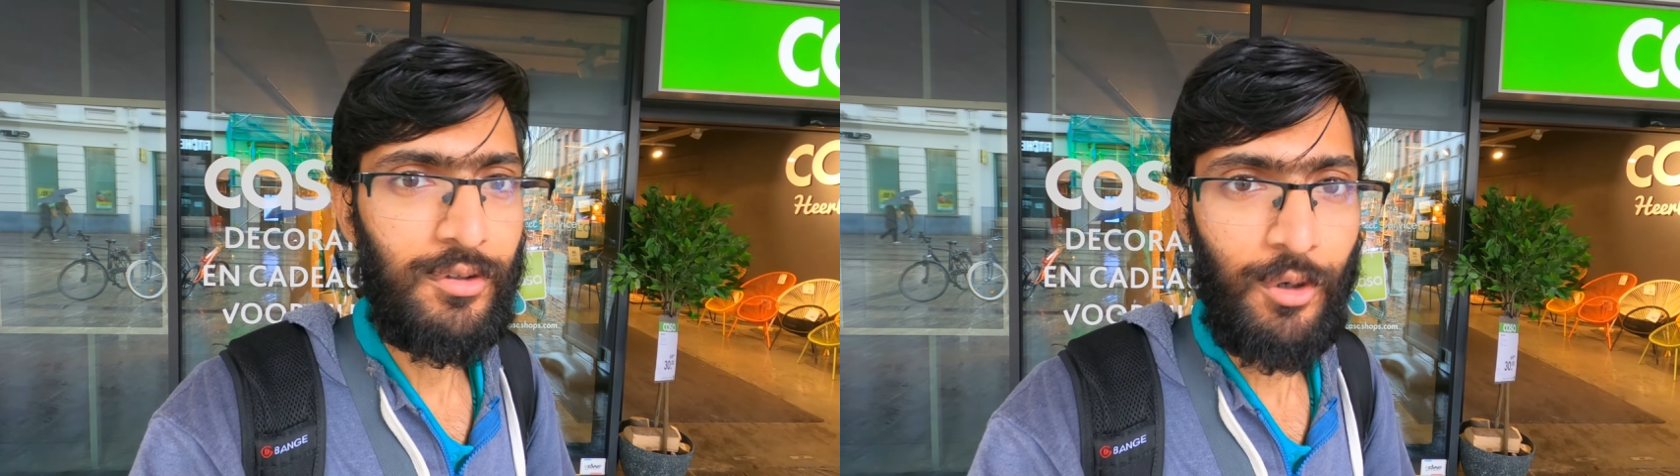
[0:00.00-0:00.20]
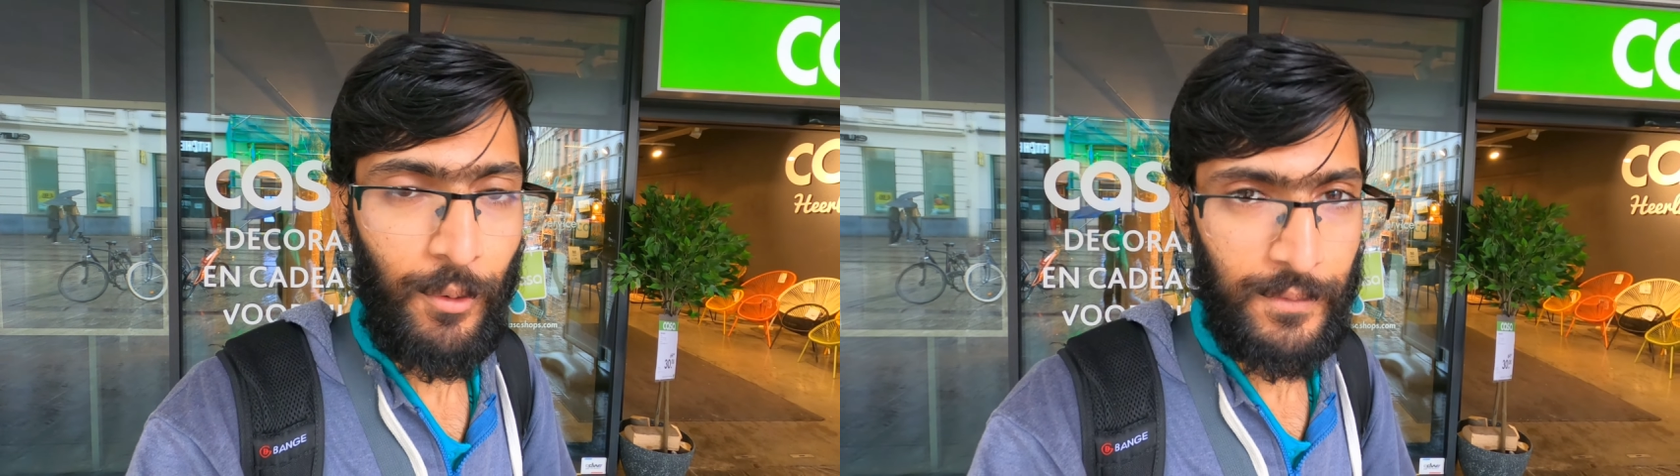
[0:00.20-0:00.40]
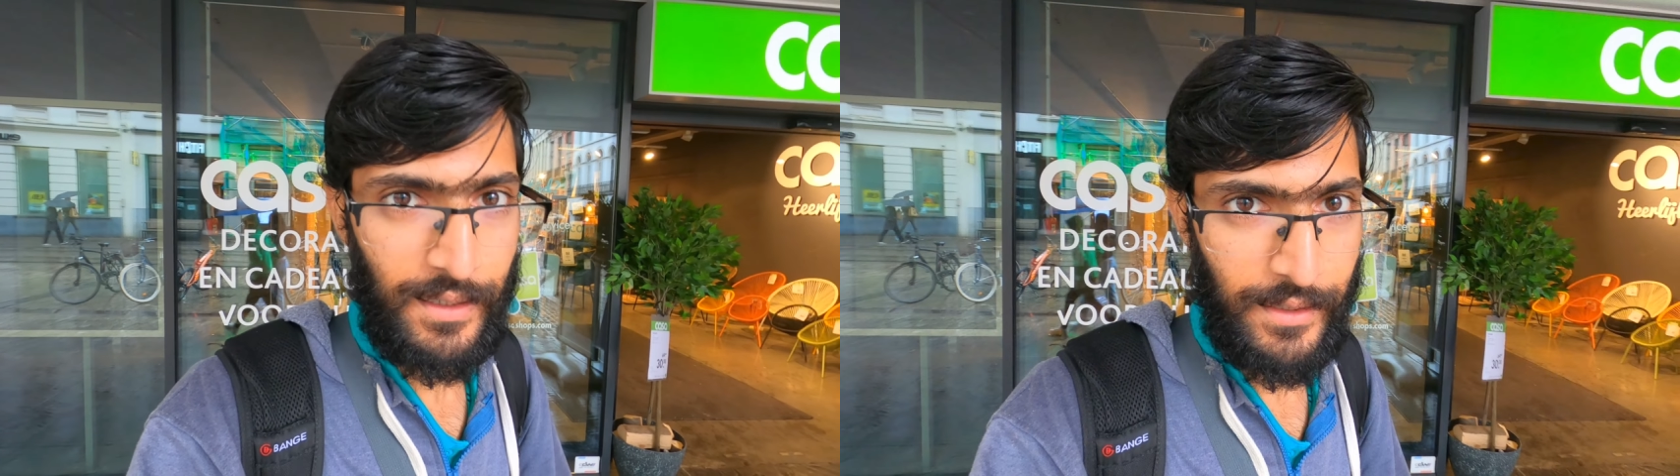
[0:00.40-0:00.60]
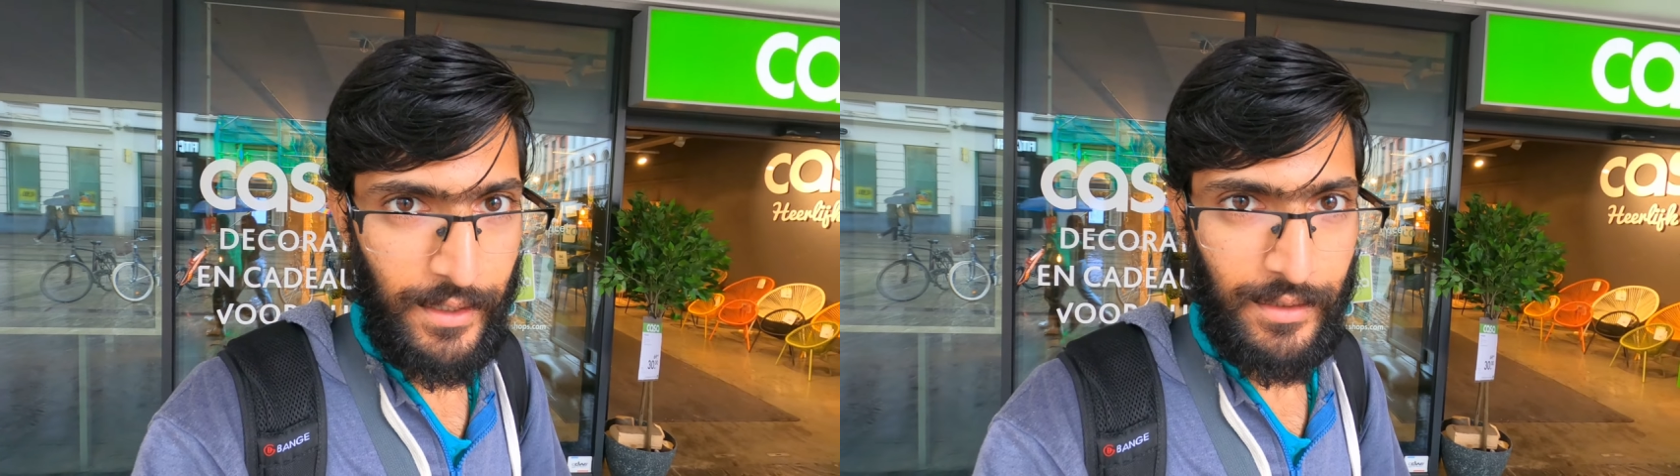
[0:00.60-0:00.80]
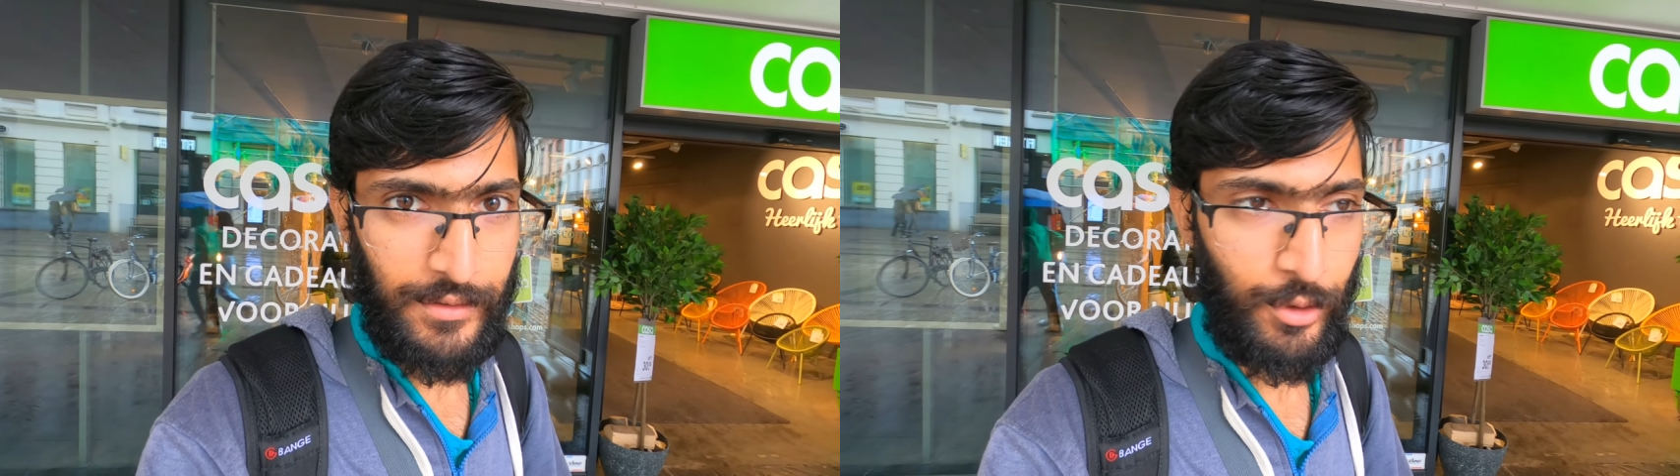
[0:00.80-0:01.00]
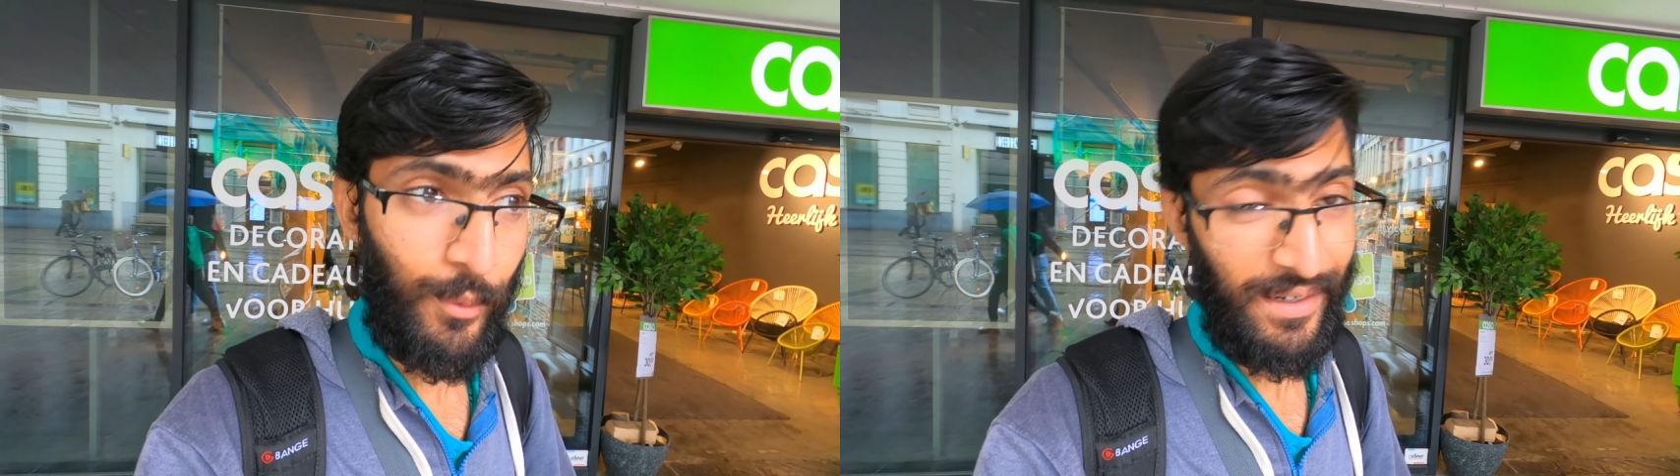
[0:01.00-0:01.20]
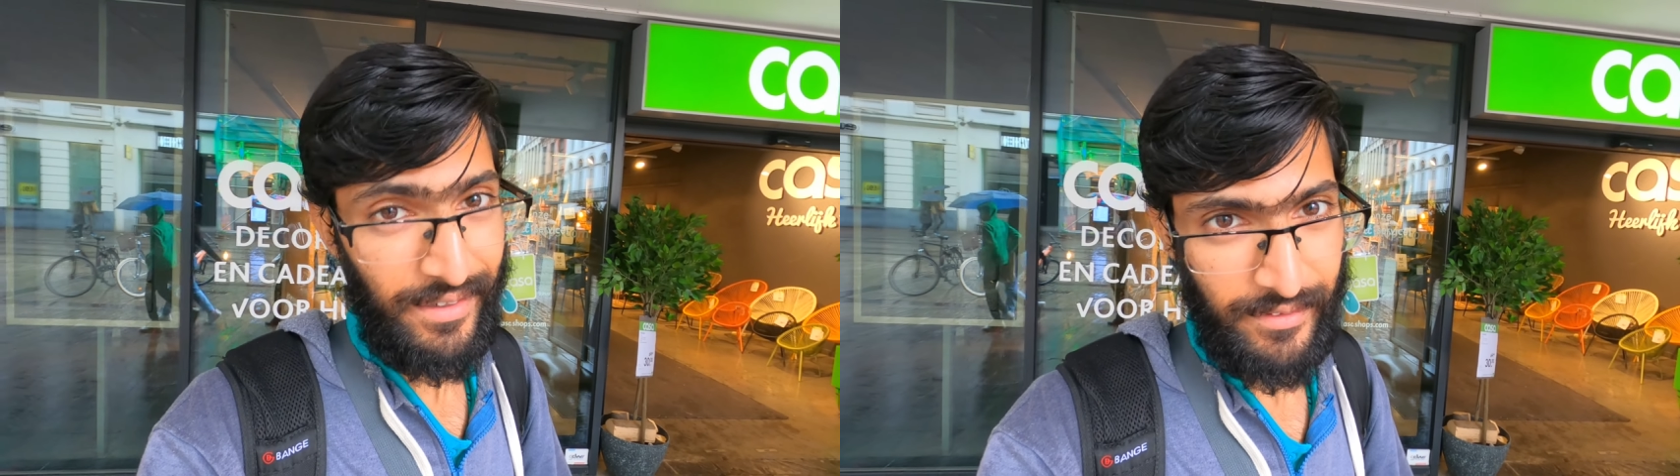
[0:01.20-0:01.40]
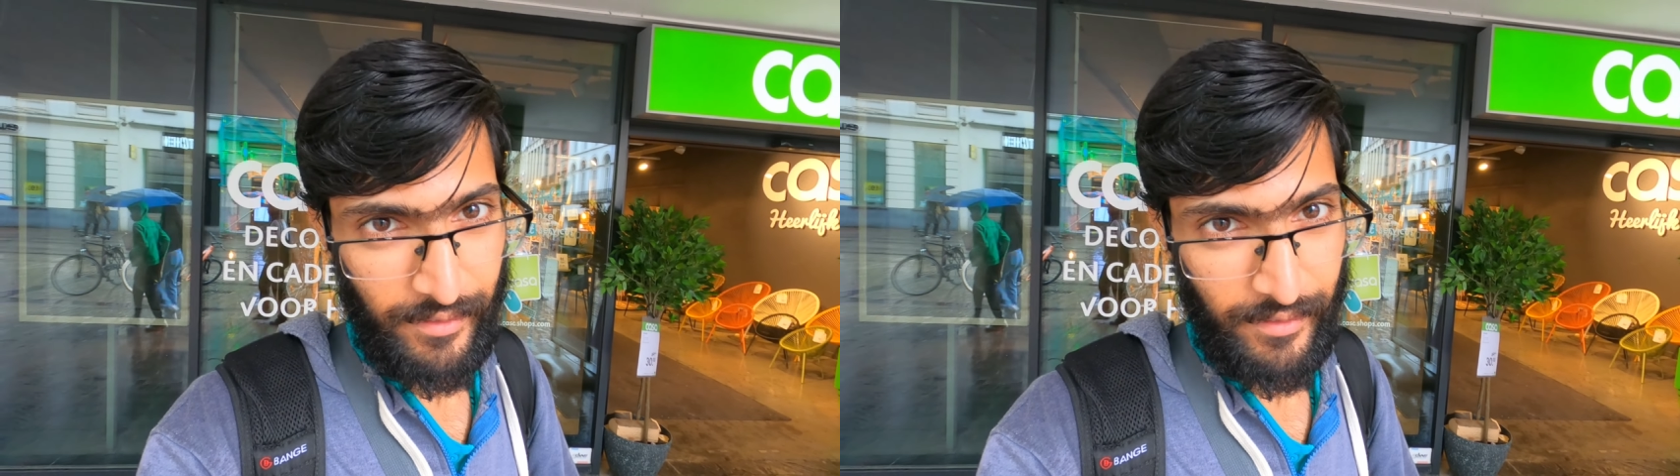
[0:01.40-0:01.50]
throughout the day to any